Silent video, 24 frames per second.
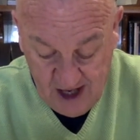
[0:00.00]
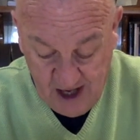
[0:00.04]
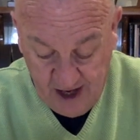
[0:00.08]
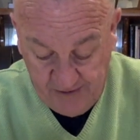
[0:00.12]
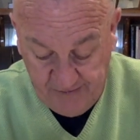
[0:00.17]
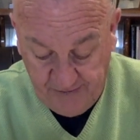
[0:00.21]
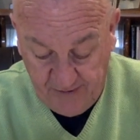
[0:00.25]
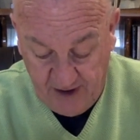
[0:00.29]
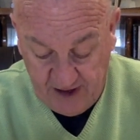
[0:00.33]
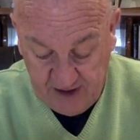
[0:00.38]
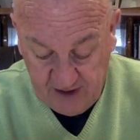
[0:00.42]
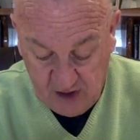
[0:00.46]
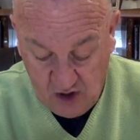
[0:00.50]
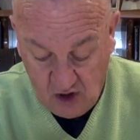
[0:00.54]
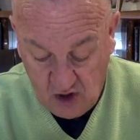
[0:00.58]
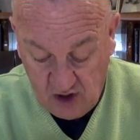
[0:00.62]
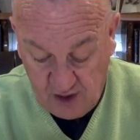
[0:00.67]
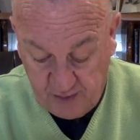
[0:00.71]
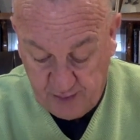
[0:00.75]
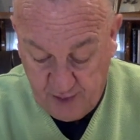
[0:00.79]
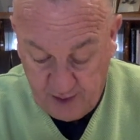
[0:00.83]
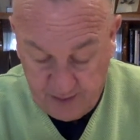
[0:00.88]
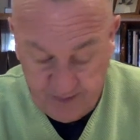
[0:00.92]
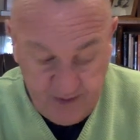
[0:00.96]
If I go
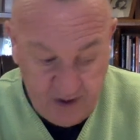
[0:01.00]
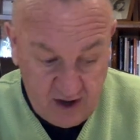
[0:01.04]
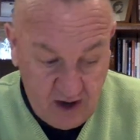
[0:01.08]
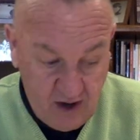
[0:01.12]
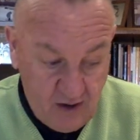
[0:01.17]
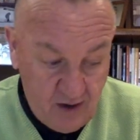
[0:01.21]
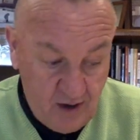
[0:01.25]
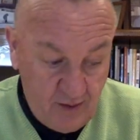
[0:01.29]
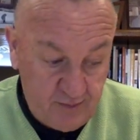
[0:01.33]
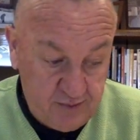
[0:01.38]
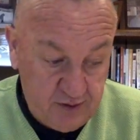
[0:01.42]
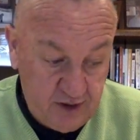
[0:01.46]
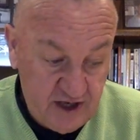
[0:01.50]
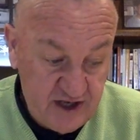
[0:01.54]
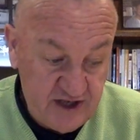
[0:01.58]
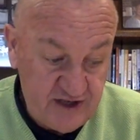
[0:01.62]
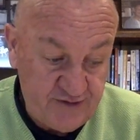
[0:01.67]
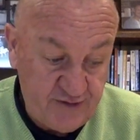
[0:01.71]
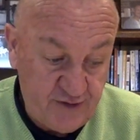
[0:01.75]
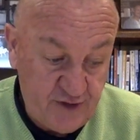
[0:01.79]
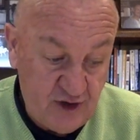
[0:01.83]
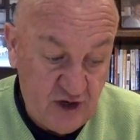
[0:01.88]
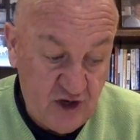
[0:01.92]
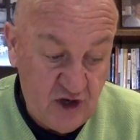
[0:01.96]
to prepare a place
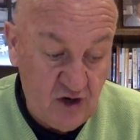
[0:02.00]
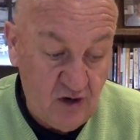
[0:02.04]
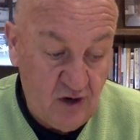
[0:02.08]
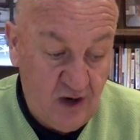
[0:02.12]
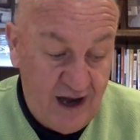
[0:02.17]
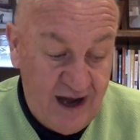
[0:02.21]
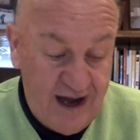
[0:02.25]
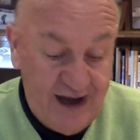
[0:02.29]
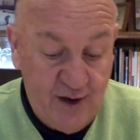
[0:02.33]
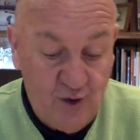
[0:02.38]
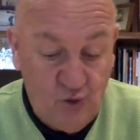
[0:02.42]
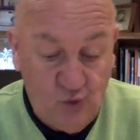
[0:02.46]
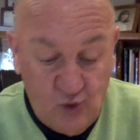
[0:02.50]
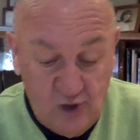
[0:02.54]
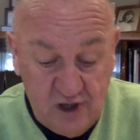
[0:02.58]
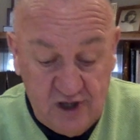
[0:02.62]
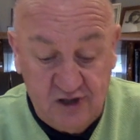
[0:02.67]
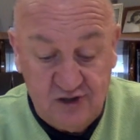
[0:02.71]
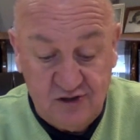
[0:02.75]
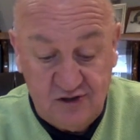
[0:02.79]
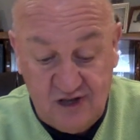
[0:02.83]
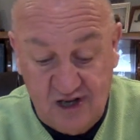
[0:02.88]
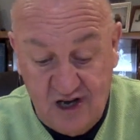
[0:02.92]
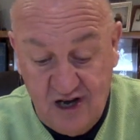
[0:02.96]
for you, I
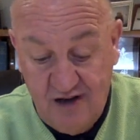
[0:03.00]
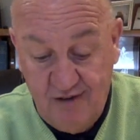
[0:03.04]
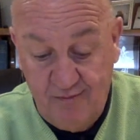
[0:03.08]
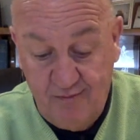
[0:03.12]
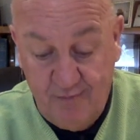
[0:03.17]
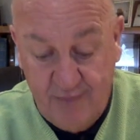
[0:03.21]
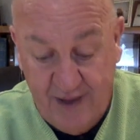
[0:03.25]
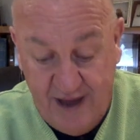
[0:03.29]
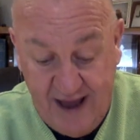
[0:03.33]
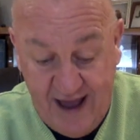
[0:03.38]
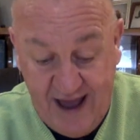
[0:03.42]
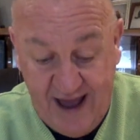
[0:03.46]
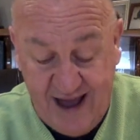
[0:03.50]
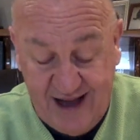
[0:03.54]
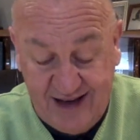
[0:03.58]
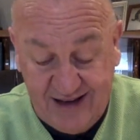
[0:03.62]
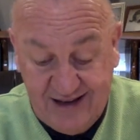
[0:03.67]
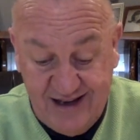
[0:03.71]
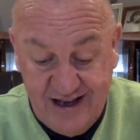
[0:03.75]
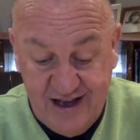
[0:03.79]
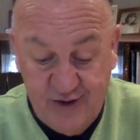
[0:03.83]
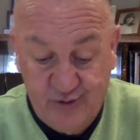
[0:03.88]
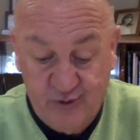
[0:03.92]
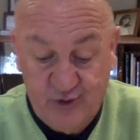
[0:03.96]
will come
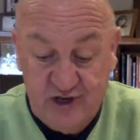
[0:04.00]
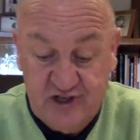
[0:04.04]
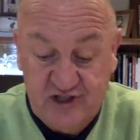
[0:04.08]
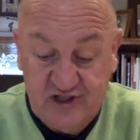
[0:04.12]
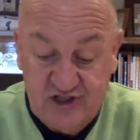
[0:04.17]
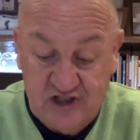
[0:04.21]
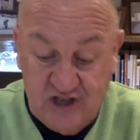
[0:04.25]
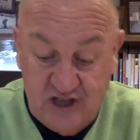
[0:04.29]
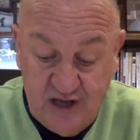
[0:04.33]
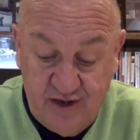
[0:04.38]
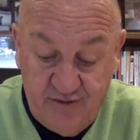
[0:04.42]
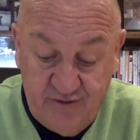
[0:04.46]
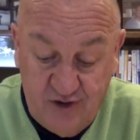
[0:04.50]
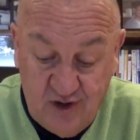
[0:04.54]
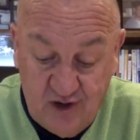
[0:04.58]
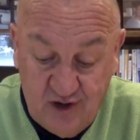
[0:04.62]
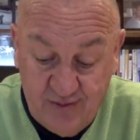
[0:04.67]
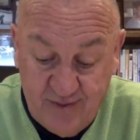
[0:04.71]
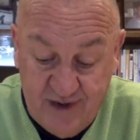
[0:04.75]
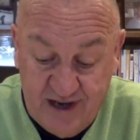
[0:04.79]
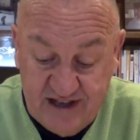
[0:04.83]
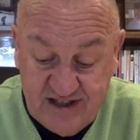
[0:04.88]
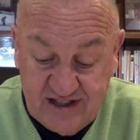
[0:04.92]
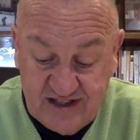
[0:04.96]
back and receive you
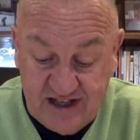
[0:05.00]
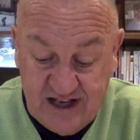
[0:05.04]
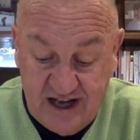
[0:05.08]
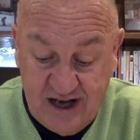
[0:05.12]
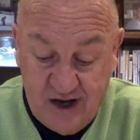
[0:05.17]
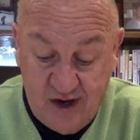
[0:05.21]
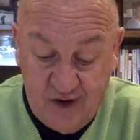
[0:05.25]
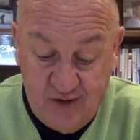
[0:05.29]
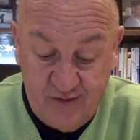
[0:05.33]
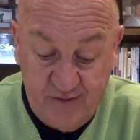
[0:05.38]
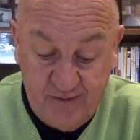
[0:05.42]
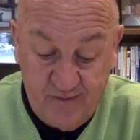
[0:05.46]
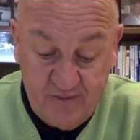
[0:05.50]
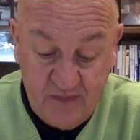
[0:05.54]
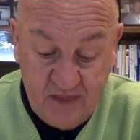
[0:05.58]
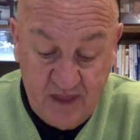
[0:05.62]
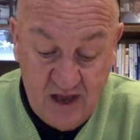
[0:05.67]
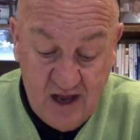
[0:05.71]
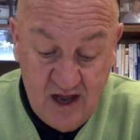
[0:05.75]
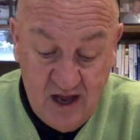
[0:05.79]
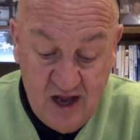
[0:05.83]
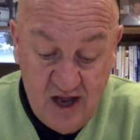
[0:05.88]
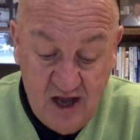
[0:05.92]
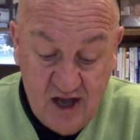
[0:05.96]
to myself,
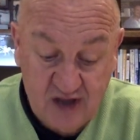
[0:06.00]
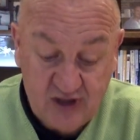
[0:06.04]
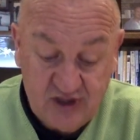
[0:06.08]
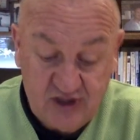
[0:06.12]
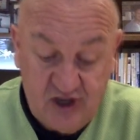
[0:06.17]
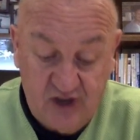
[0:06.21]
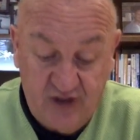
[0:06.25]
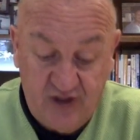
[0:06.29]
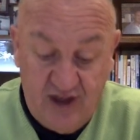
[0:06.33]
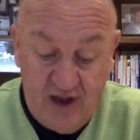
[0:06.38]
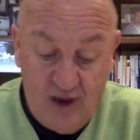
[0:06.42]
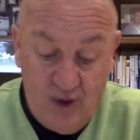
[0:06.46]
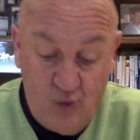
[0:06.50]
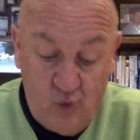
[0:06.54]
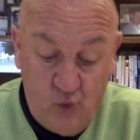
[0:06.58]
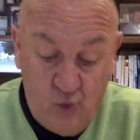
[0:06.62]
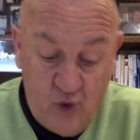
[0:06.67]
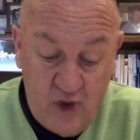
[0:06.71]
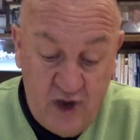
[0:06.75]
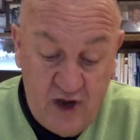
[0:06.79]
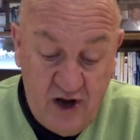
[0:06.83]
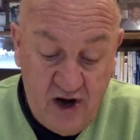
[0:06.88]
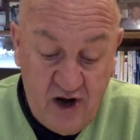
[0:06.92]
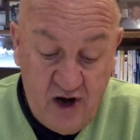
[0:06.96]
so that
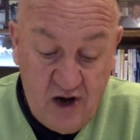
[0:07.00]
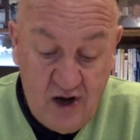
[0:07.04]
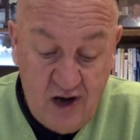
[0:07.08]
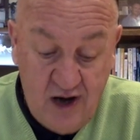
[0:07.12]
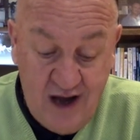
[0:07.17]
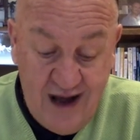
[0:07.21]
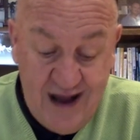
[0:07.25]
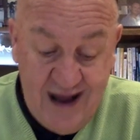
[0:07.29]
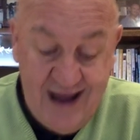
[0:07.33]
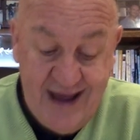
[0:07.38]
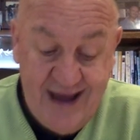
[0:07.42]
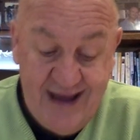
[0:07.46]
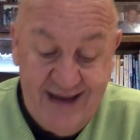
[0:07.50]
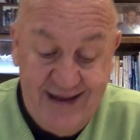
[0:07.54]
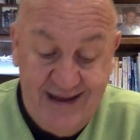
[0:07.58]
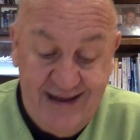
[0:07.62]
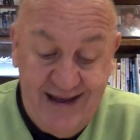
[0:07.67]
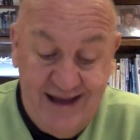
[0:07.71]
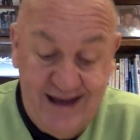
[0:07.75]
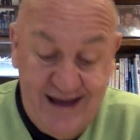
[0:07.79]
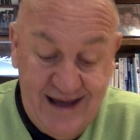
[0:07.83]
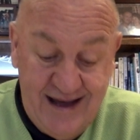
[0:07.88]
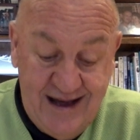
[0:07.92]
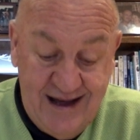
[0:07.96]
where I
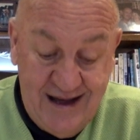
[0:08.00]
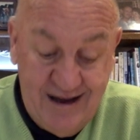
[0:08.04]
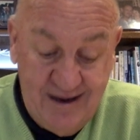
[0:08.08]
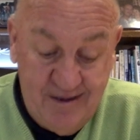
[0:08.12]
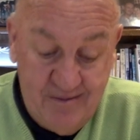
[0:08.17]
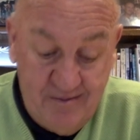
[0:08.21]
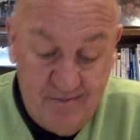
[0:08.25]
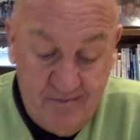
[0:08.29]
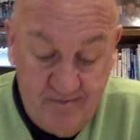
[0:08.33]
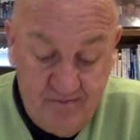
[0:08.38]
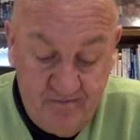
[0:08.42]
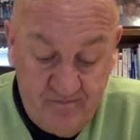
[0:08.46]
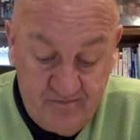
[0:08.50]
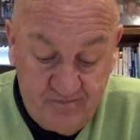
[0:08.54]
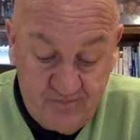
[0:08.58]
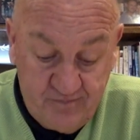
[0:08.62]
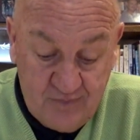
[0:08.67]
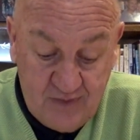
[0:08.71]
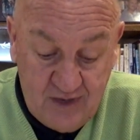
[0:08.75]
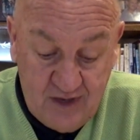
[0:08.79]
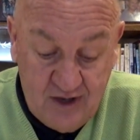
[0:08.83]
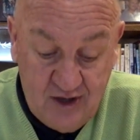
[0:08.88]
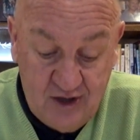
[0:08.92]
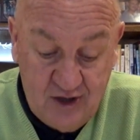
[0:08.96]
am,
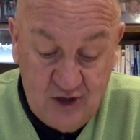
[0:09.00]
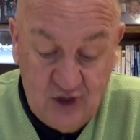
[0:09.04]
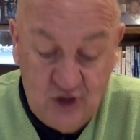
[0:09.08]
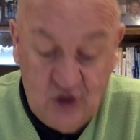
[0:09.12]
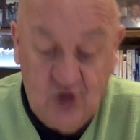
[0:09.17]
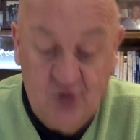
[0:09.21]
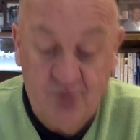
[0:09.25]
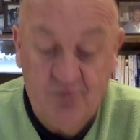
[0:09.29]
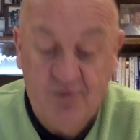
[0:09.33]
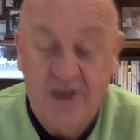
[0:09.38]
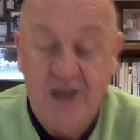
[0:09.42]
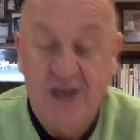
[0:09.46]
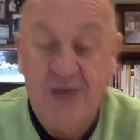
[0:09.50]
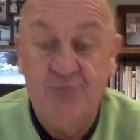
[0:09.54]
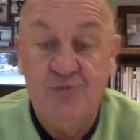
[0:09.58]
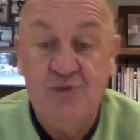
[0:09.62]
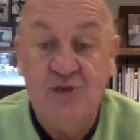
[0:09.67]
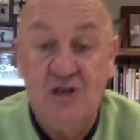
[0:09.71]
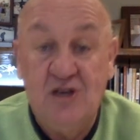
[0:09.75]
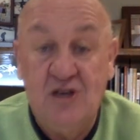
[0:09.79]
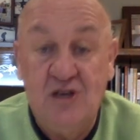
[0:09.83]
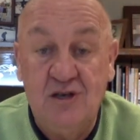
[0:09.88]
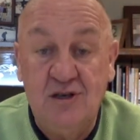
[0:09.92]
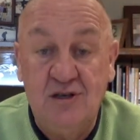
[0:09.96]
you may
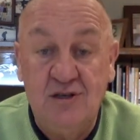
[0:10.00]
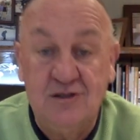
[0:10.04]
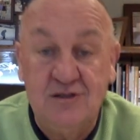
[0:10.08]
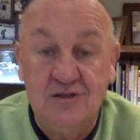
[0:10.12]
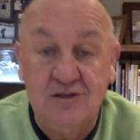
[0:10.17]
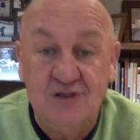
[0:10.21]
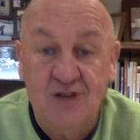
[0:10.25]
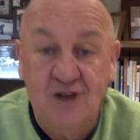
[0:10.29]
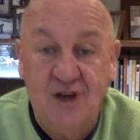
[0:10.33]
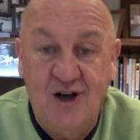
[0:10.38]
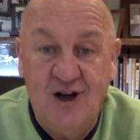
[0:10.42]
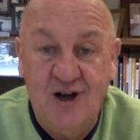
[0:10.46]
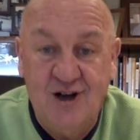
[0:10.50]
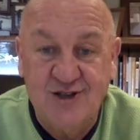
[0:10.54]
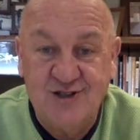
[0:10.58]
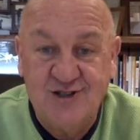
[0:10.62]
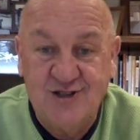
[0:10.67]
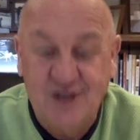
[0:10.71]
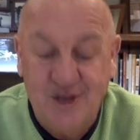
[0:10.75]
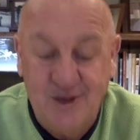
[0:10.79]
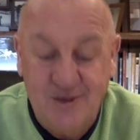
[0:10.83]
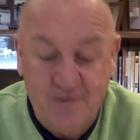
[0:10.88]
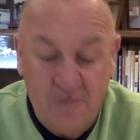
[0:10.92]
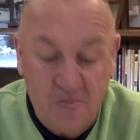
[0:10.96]
be
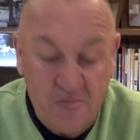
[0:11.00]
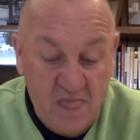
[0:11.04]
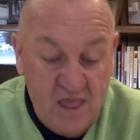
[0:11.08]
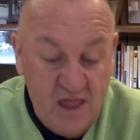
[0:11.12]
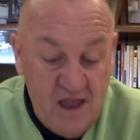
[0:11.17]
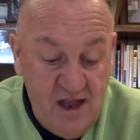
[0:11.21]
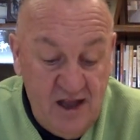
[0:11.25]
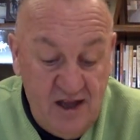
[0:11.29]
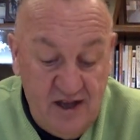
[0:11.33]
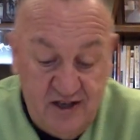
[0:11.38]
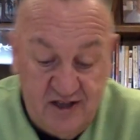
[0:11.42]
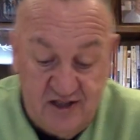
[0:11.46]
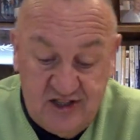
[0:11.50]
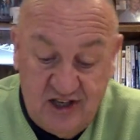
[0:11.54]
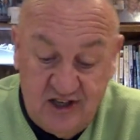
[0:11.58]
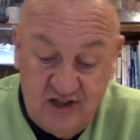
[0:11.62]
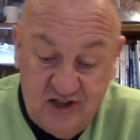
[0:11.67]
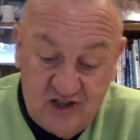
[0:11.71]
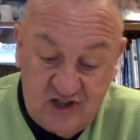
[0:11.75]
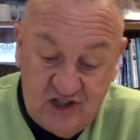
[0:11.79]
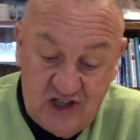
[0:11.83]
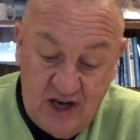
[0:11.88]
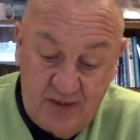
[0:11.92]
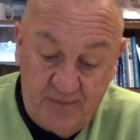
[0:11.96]
also. You see,
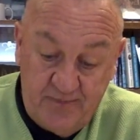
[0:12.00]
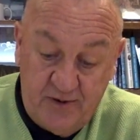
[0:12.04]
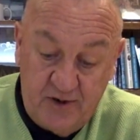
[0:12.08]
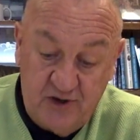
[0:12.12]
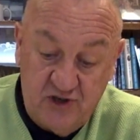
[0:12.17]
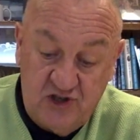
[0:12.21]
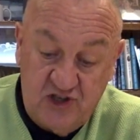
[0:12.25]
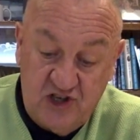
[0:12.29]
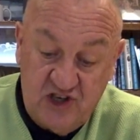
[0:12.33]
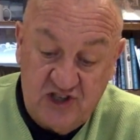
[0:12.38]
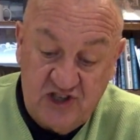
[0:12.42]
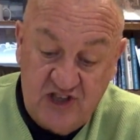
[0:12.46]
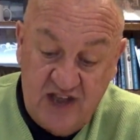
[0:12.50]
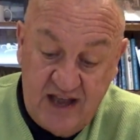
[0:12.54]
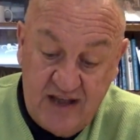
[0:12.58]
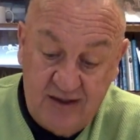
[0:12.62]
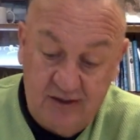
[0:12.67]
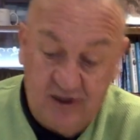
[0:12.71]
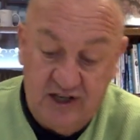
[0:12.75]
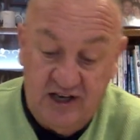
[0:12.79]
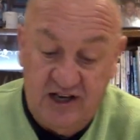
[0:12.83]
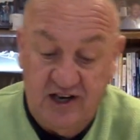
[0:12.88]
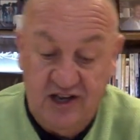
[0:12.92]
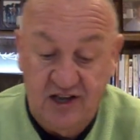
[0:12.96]
the shepherd's just not
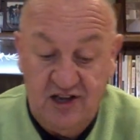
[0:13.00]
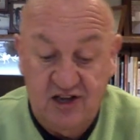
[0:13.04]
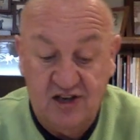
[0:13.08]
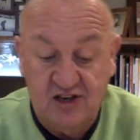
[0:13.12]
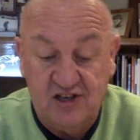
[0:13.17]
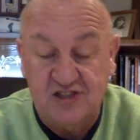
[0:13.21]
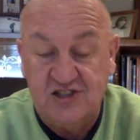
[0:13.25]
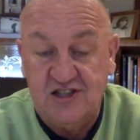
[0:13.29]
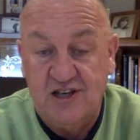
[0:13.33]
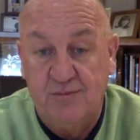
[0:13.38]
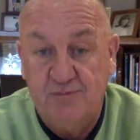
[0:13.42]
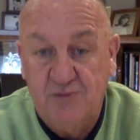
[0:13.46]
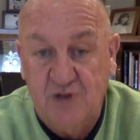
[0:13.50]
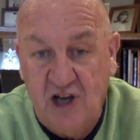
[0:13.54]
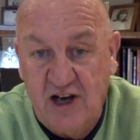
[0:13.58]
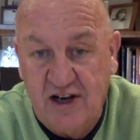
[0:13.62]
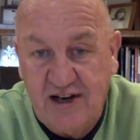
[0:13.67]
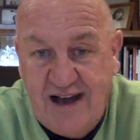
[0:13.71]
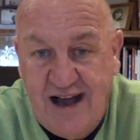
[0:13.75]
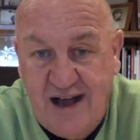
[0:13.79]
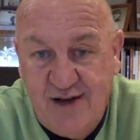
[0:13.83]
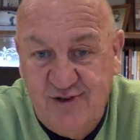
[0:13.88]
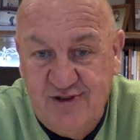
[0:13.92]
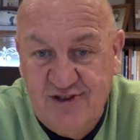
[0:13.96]
leading you to some
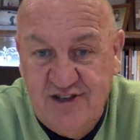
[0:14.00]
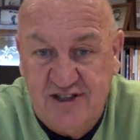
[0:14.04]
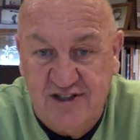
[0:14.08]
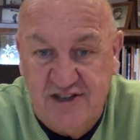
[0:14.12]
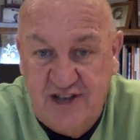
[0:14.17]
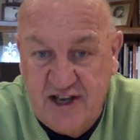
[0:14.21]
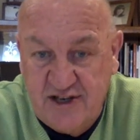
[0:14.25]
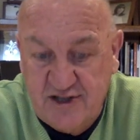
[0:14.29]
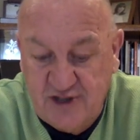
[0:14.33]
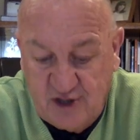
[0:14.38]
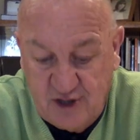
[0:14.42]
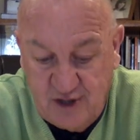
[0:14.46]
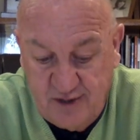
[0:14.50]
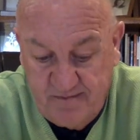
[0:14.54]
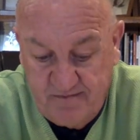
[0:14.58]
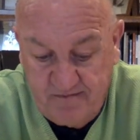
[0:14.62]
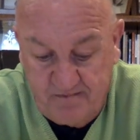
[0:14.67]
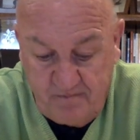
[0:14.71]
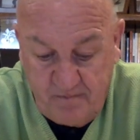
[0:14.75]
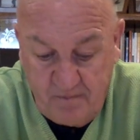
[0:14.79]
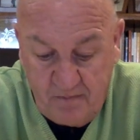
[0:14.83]
dugout in the desert.